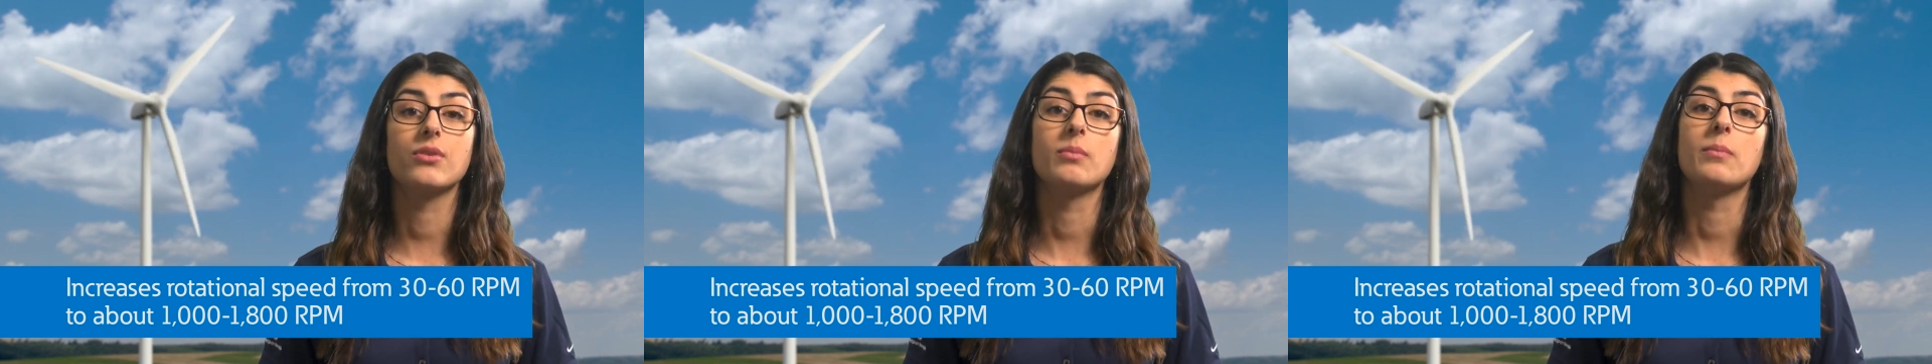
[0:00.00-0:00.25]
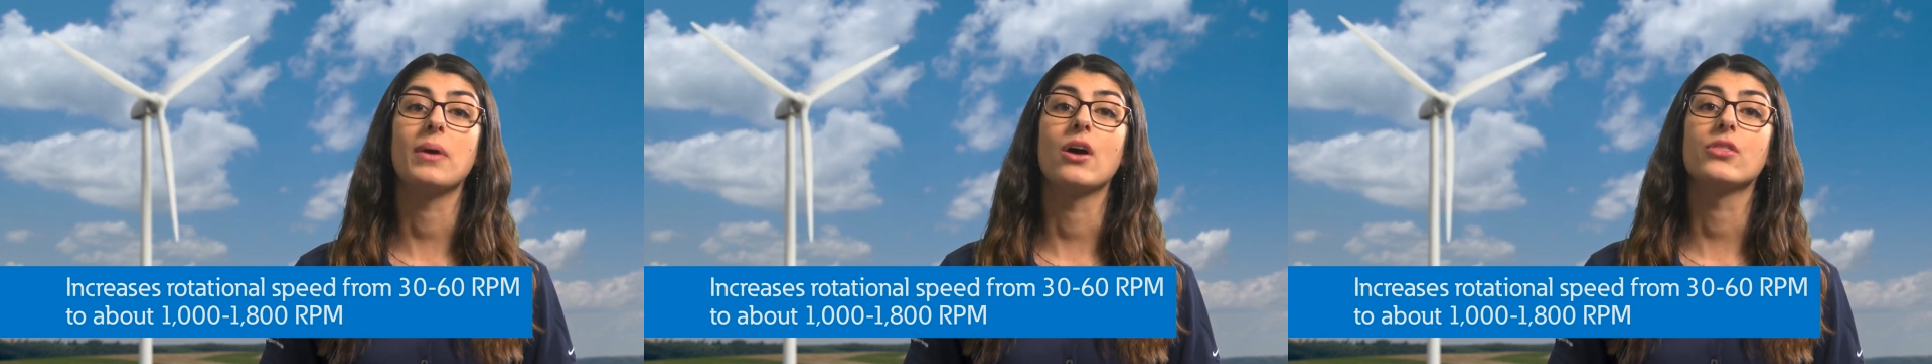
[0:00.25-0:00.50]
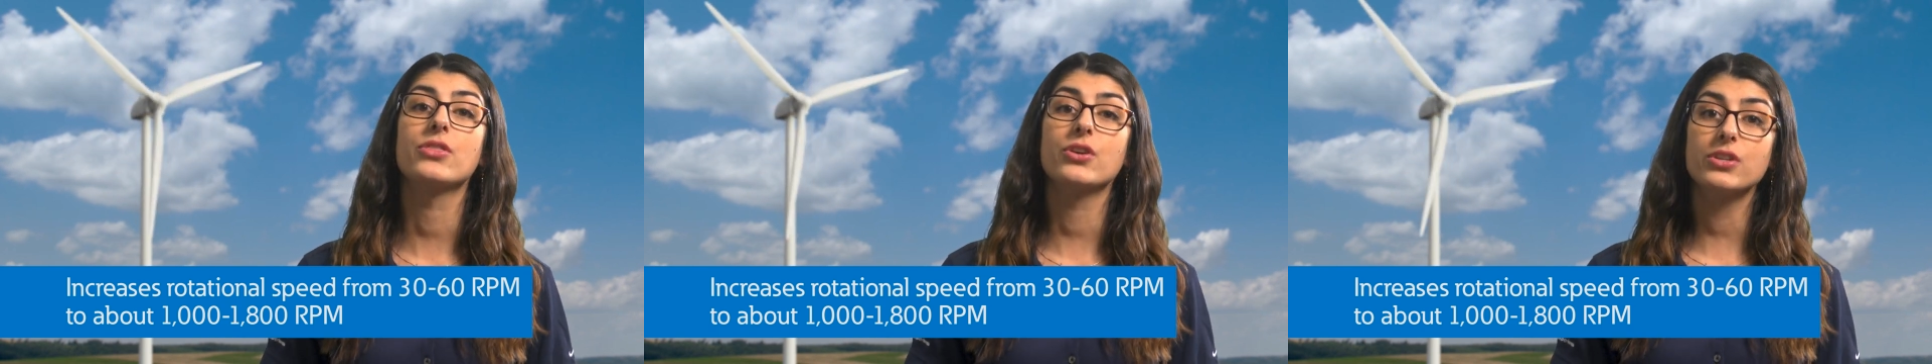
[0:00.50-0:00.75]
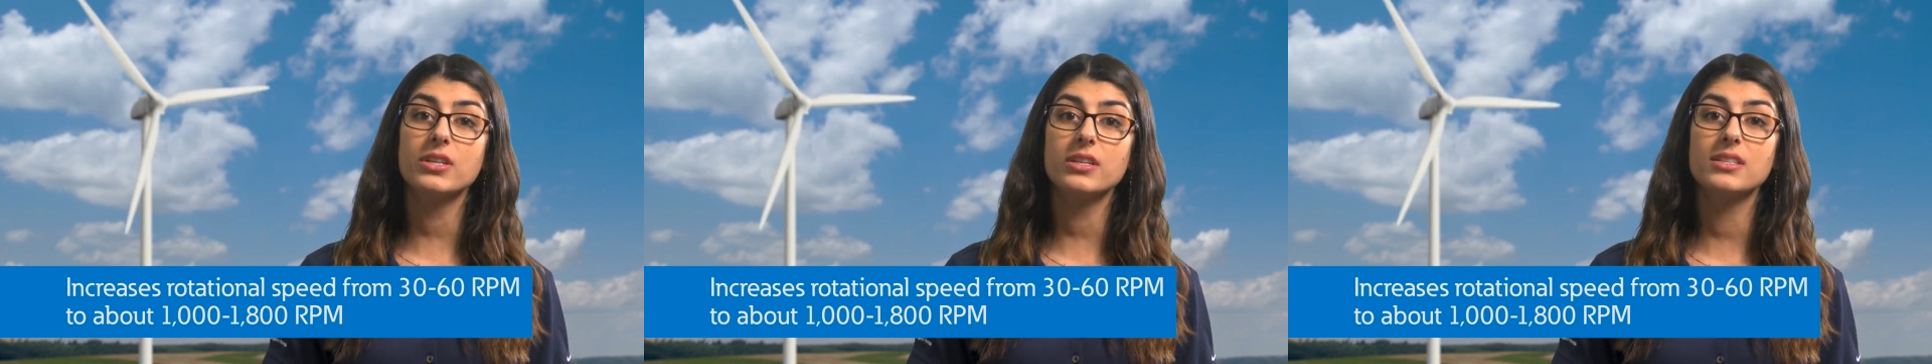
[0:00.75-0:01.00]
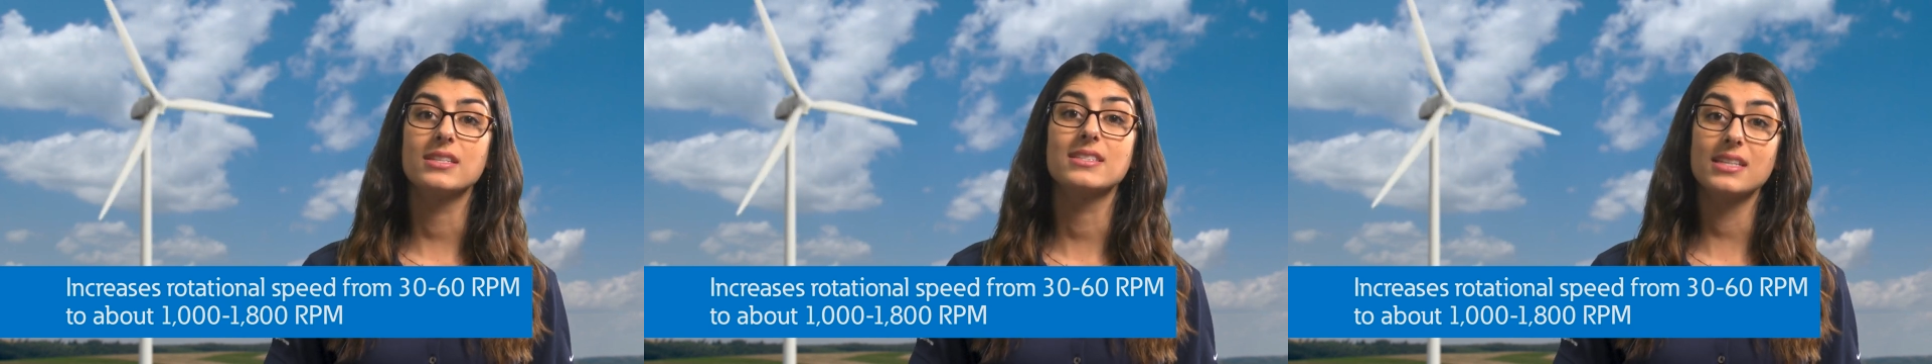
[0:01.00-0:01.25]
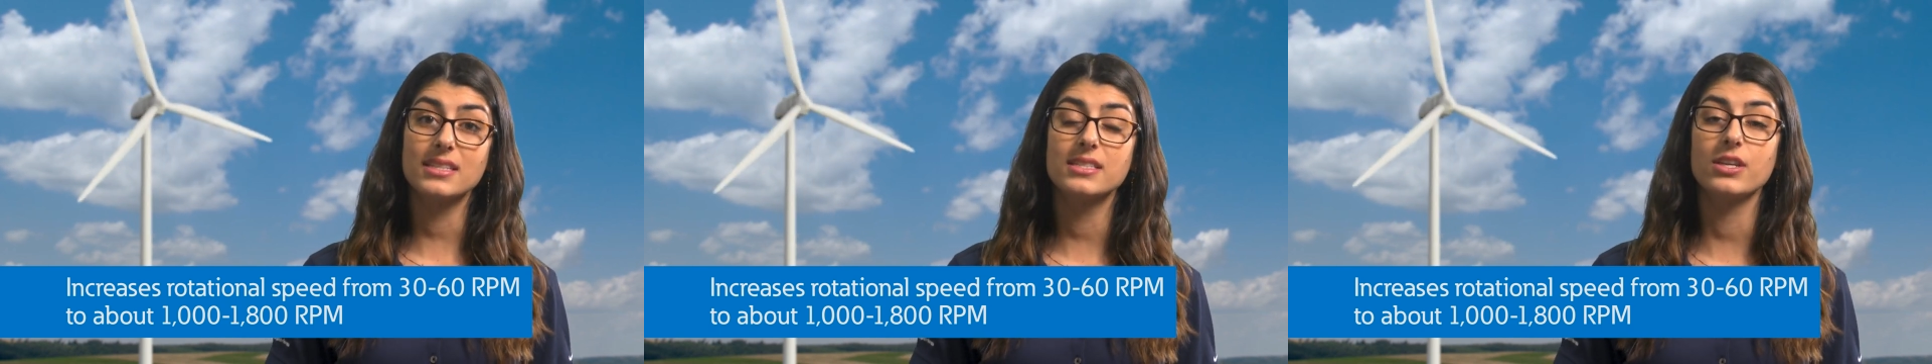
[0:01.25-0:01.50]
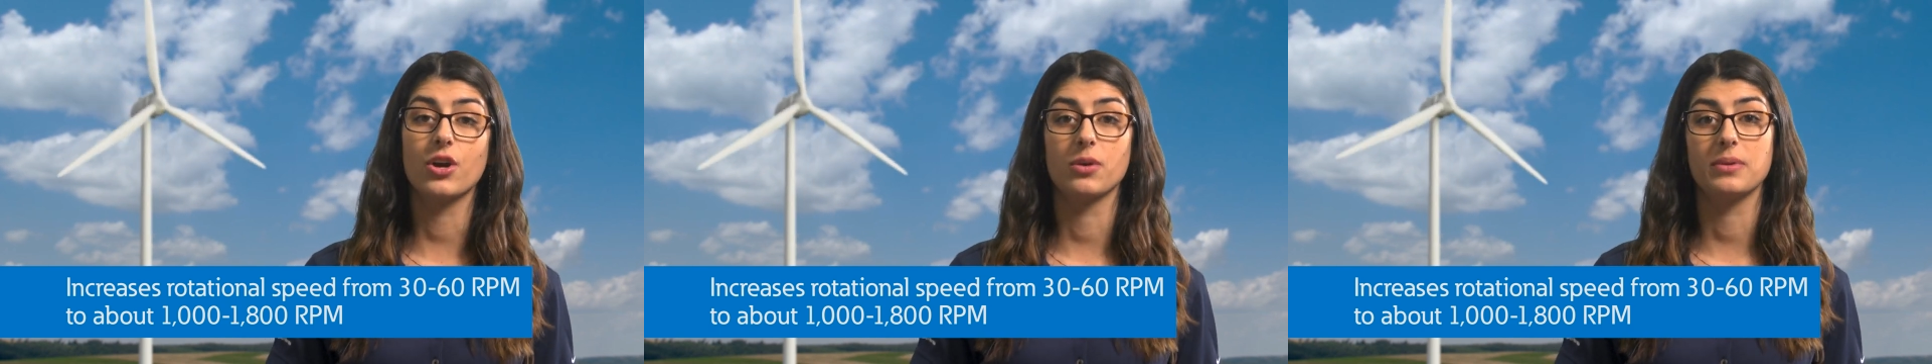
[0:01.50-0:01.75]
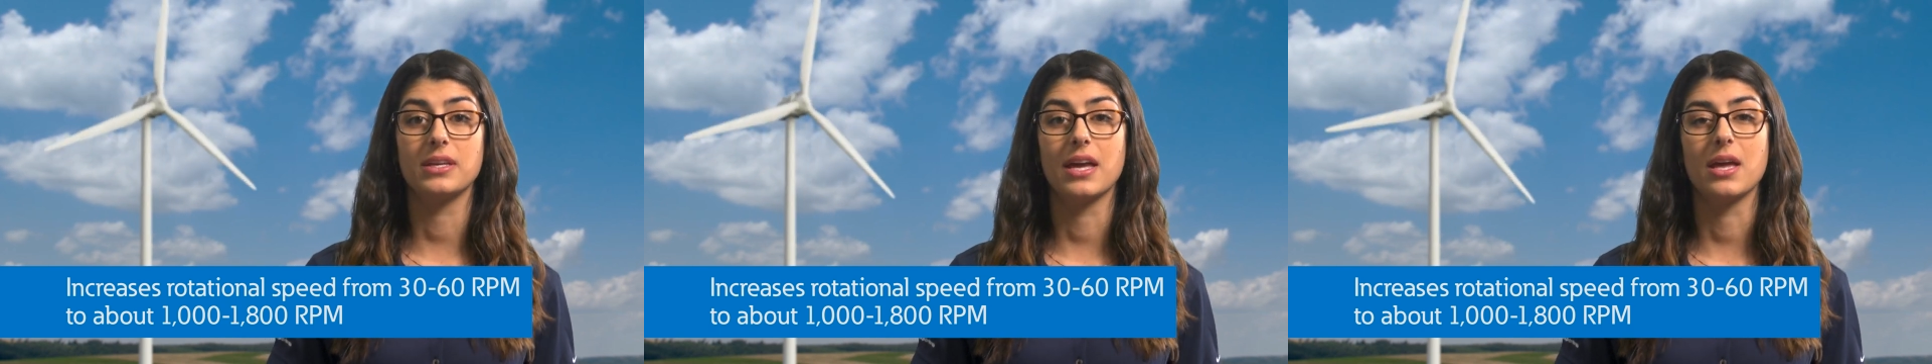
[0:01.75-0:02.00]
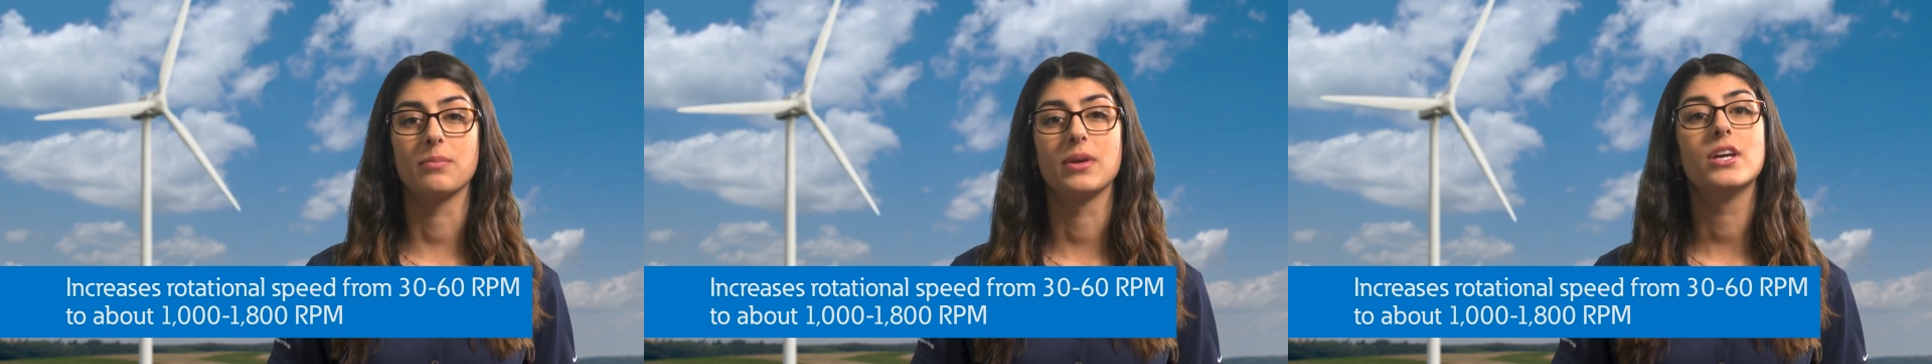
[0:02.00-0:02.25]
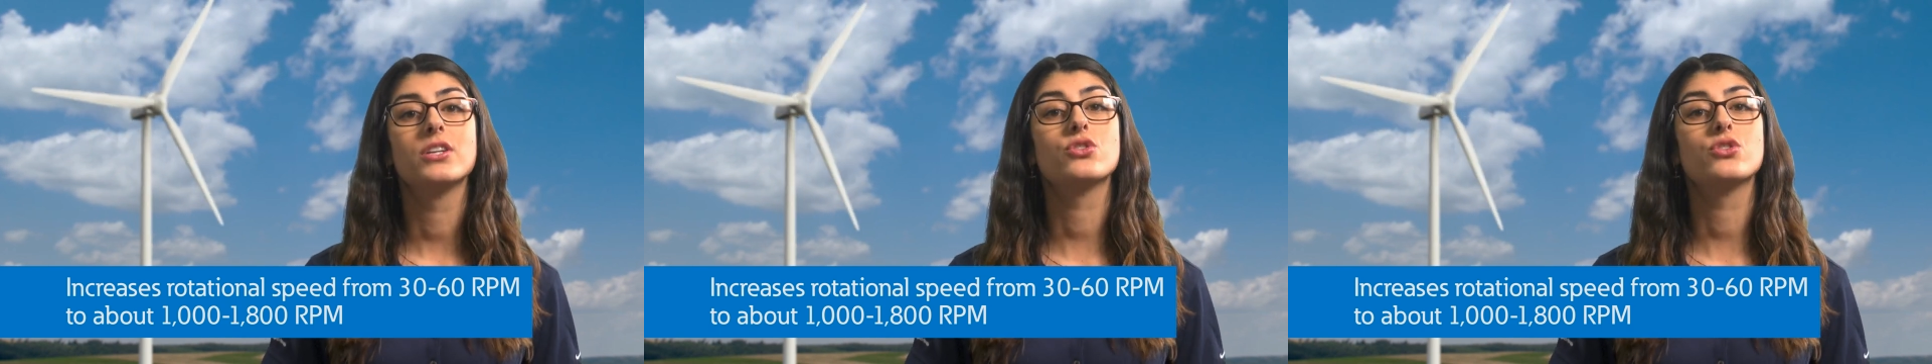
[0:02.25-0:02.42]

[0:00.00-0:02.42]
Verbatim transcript: from about thirty to sixty R P M